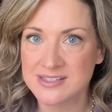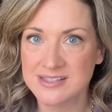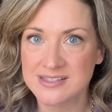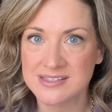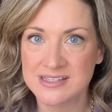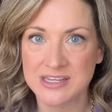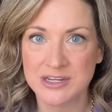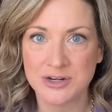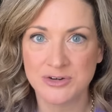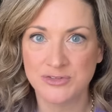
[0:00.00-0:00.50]

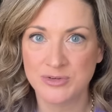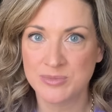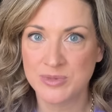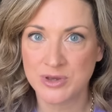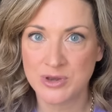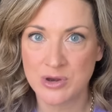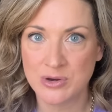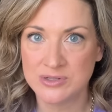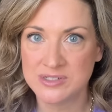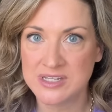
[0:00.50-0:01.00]
this year from the
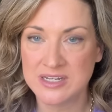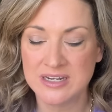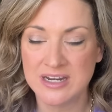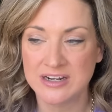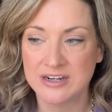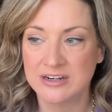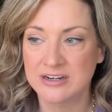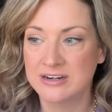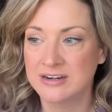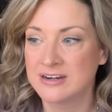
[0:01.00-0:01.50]
Cozy
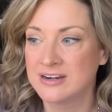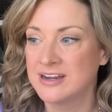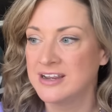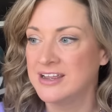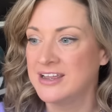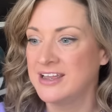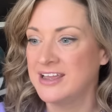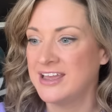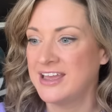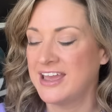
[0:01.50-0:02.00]
Knitter,
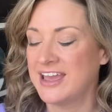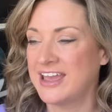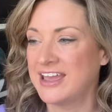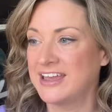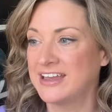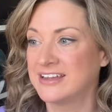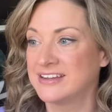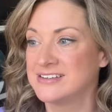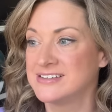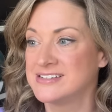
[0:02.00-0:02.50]

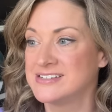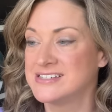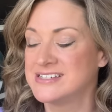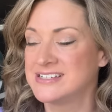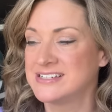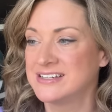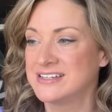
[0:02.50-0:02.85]
and